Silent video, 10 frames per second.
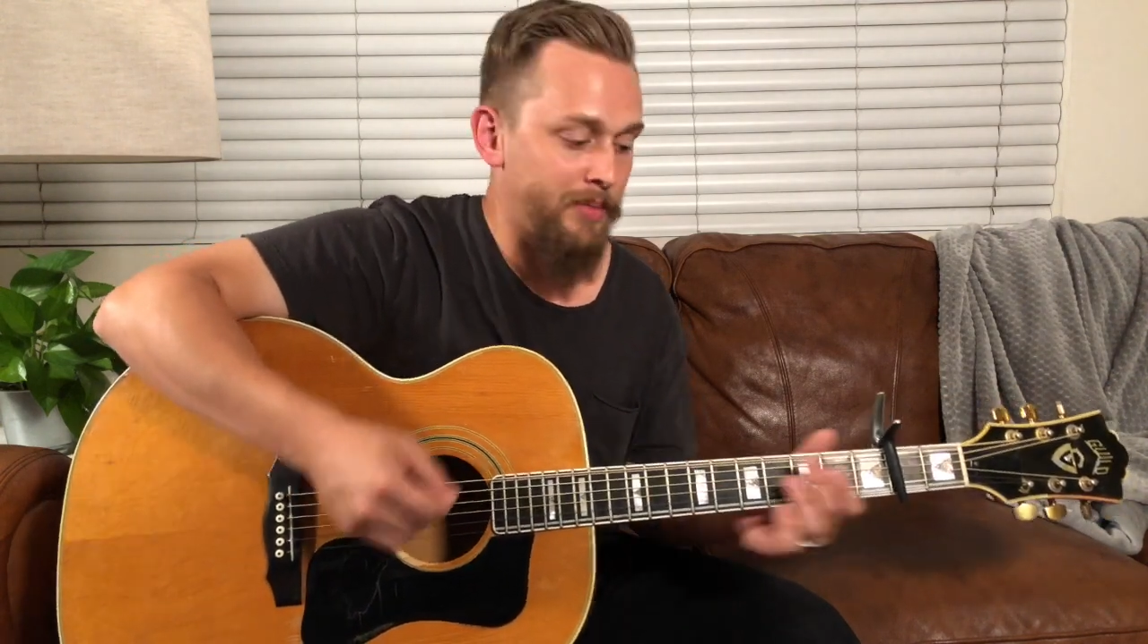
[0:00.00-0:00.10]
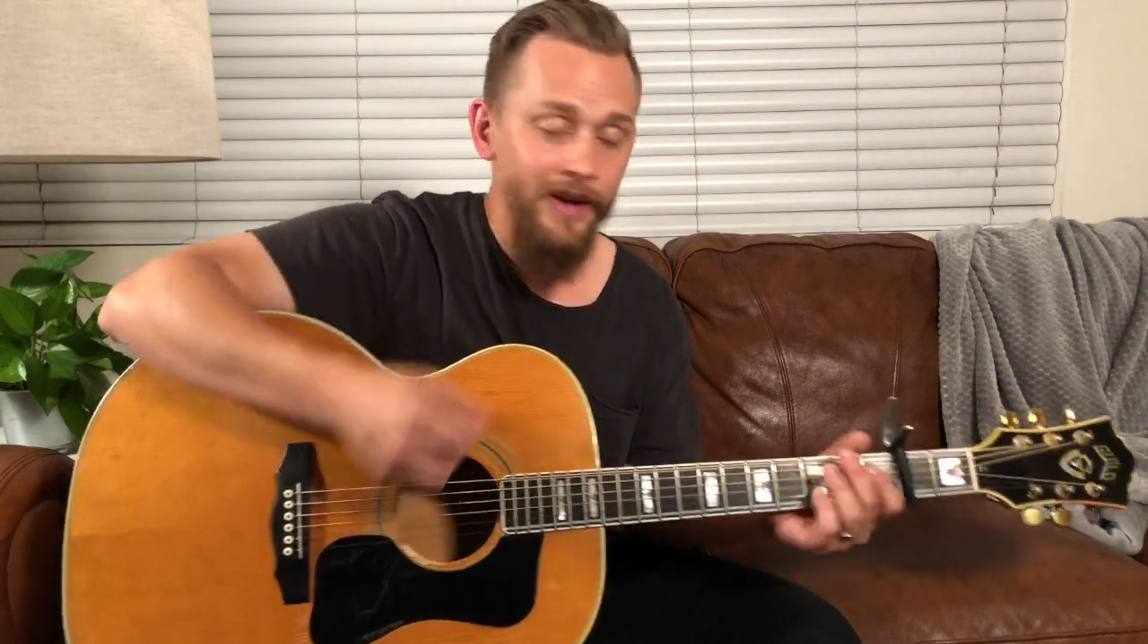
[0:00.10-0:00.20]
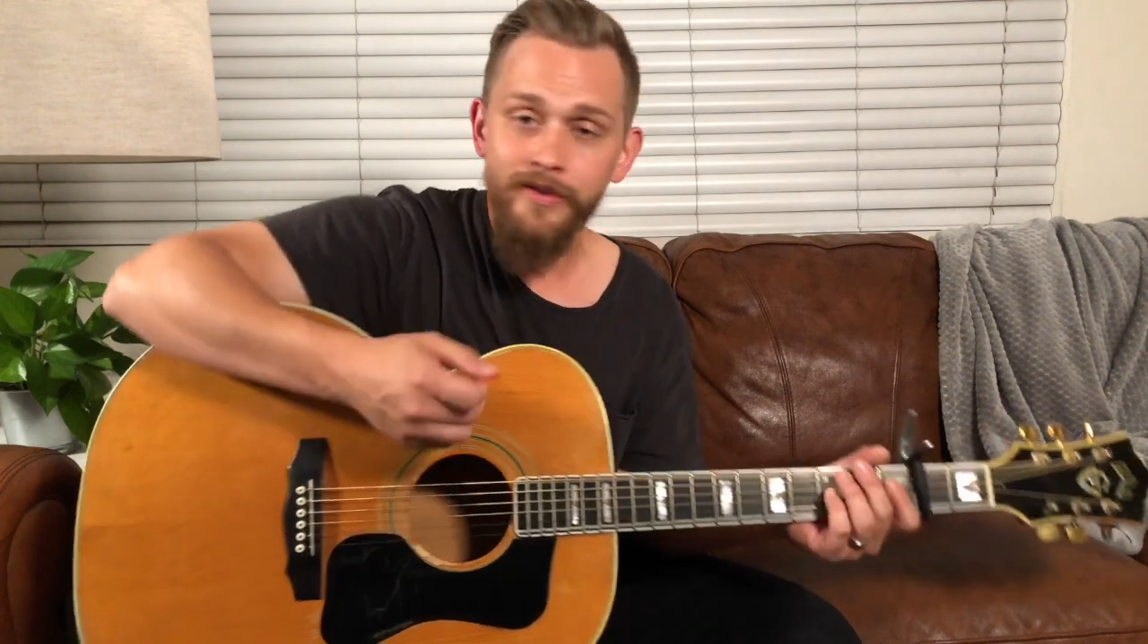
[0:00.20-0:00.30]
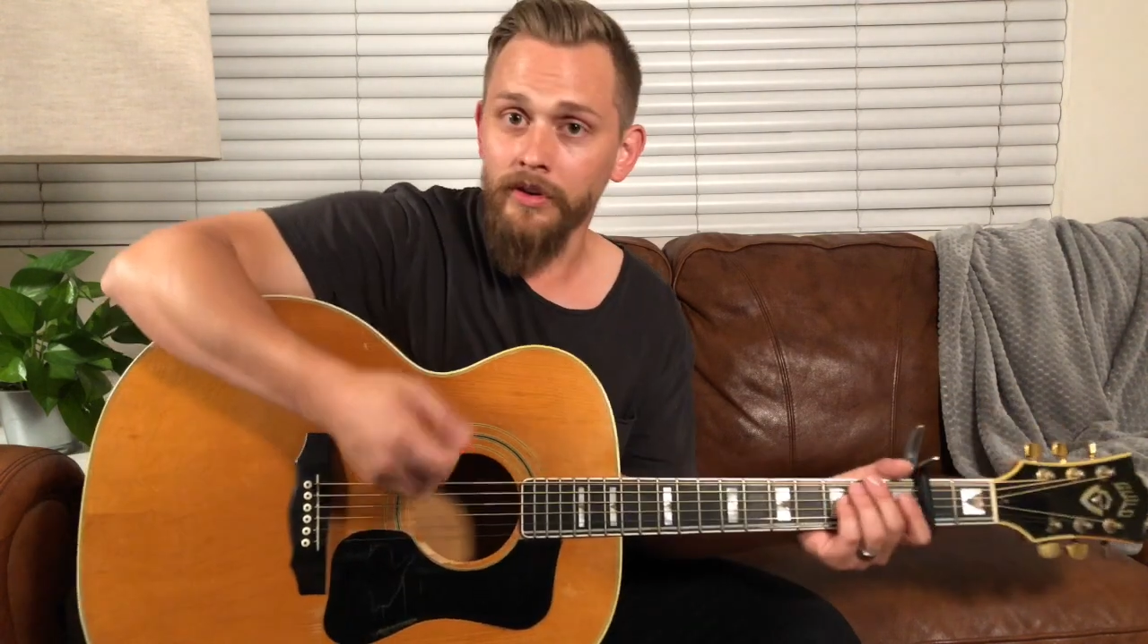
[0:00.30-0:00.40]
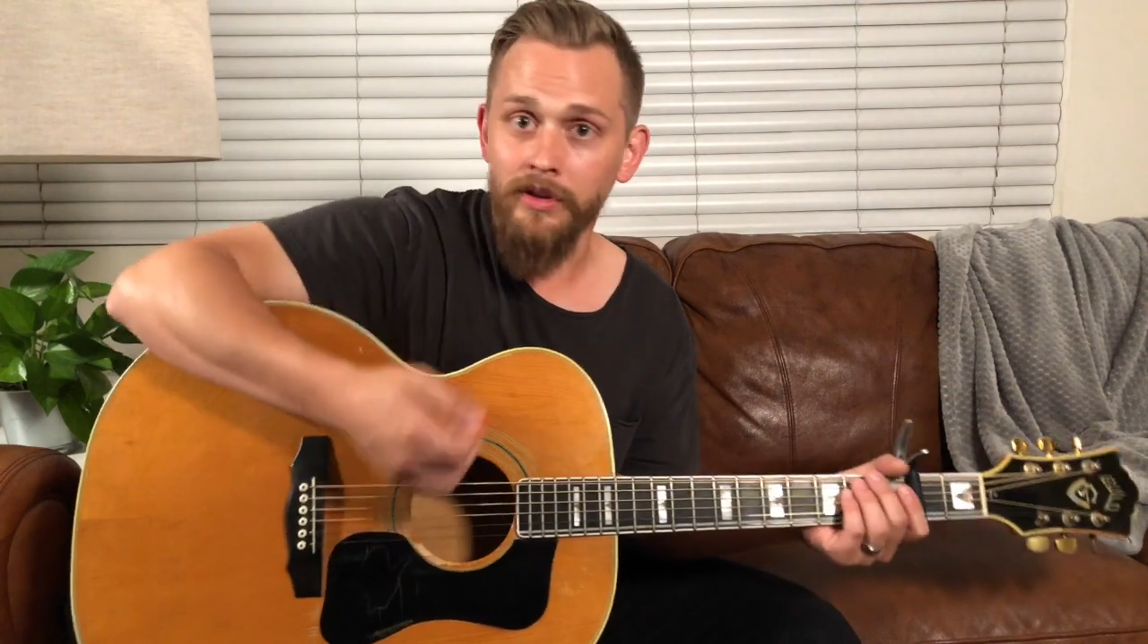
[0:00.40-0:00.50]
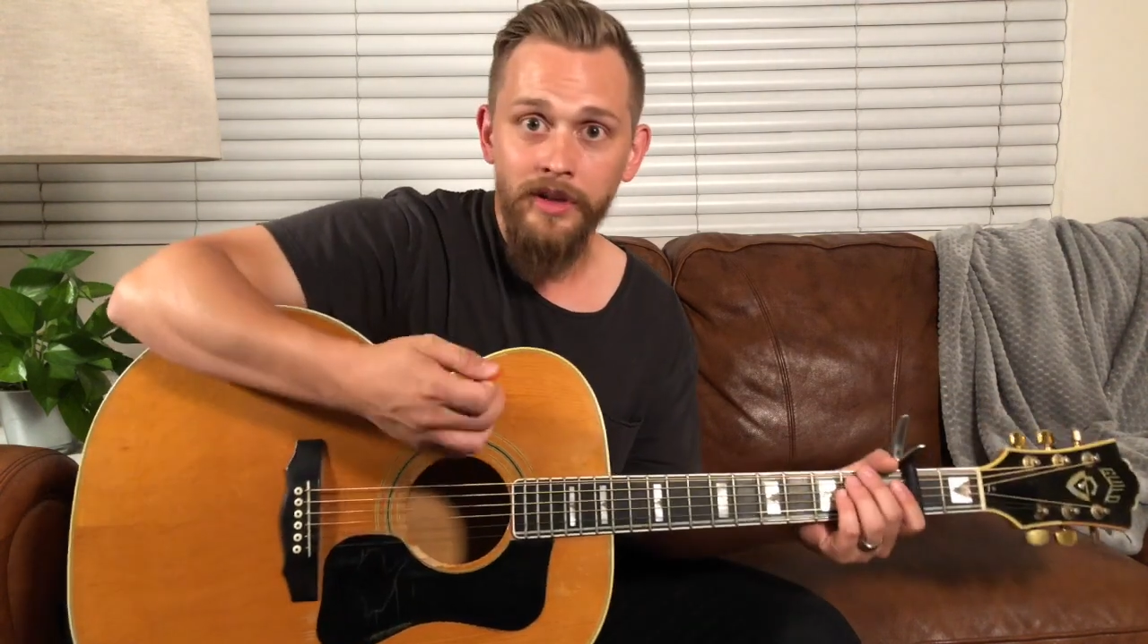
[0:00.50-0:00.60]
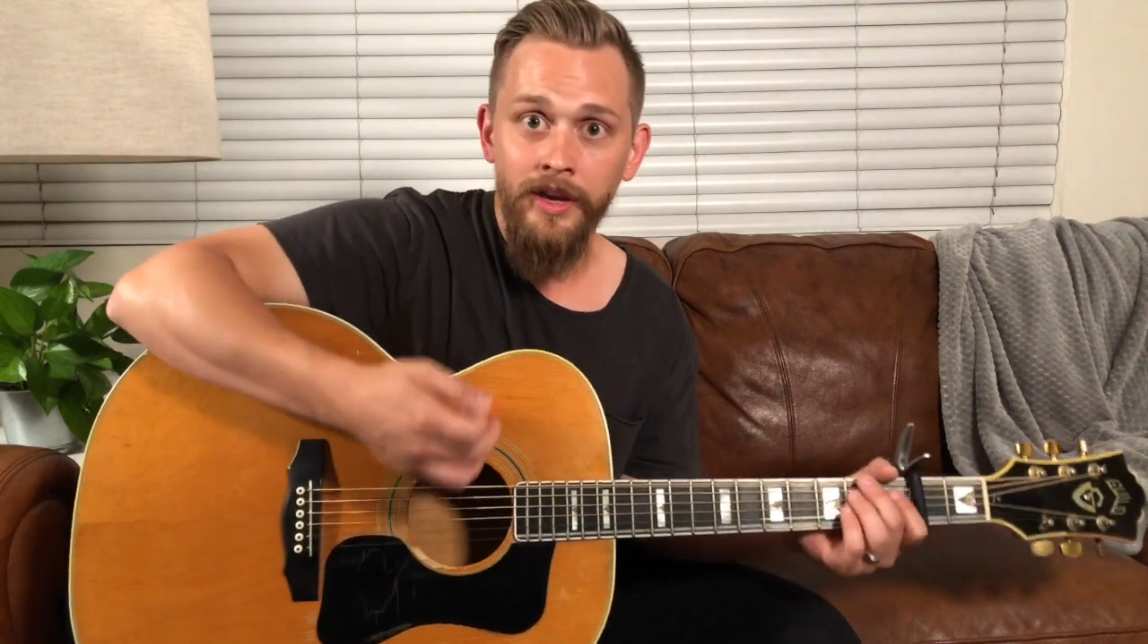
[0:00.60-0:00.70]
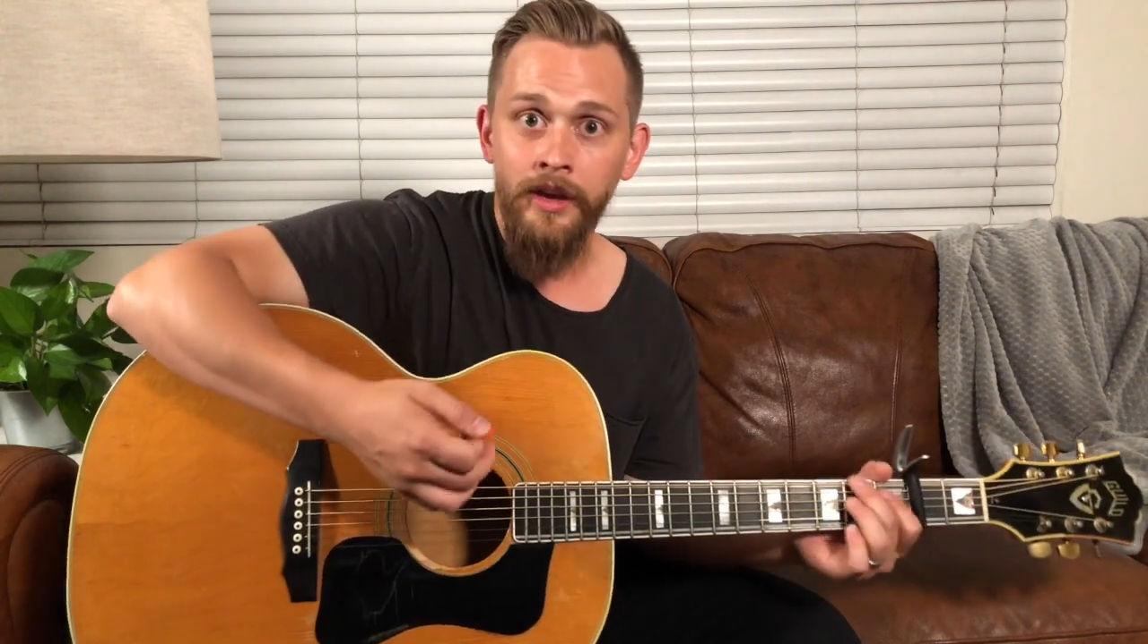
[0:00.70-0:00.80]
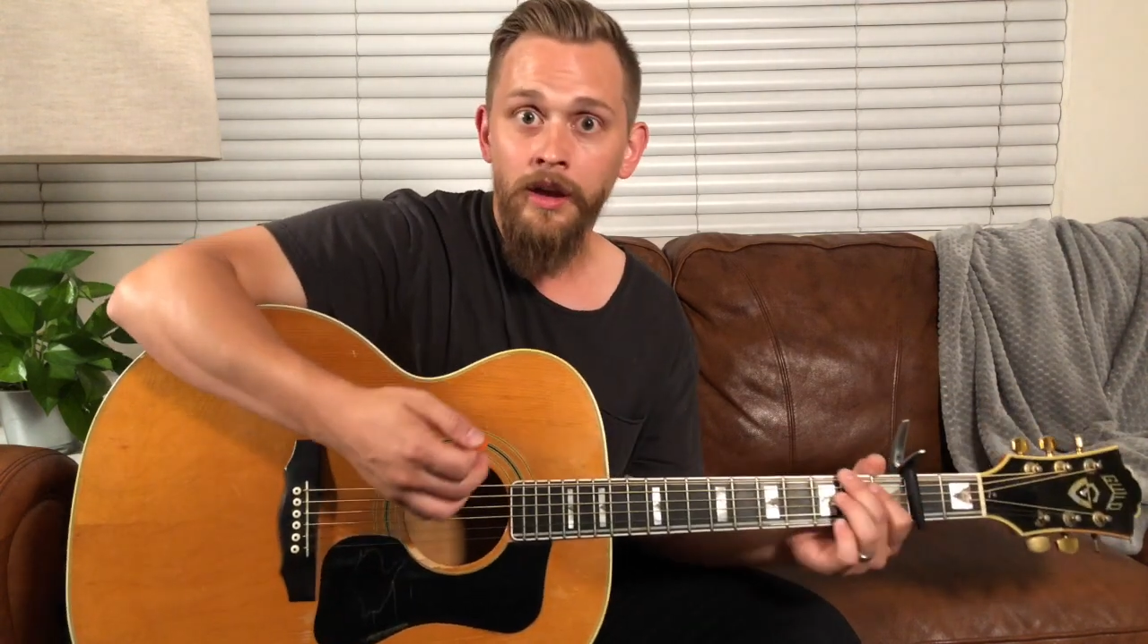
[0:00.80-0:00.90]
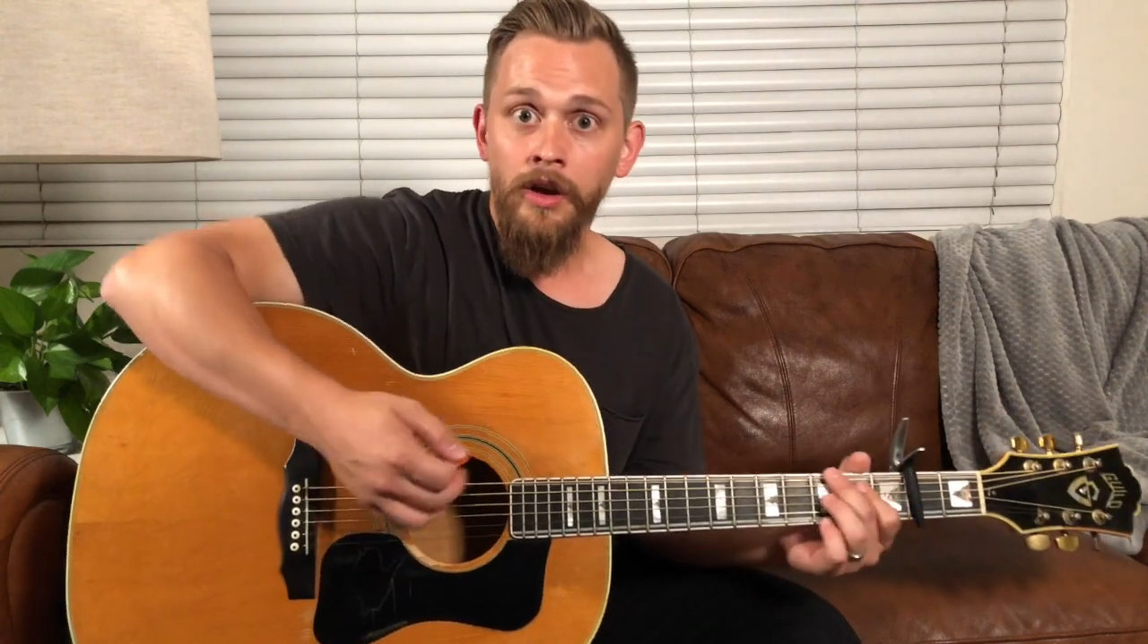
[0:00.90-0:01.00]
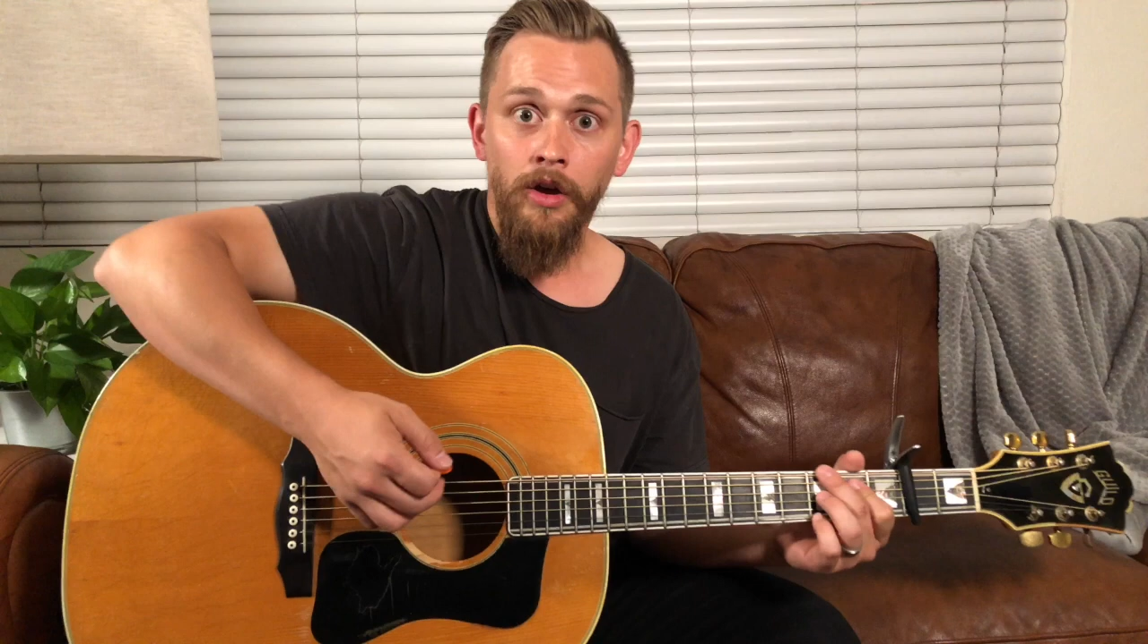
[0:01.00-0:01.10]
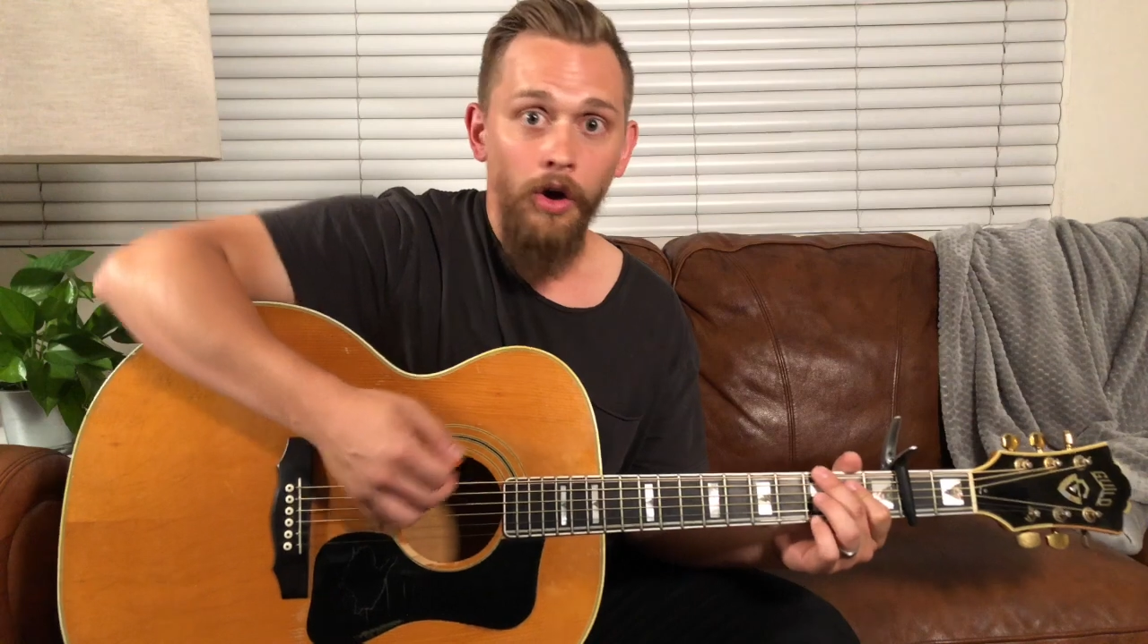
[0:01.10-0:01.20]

basically,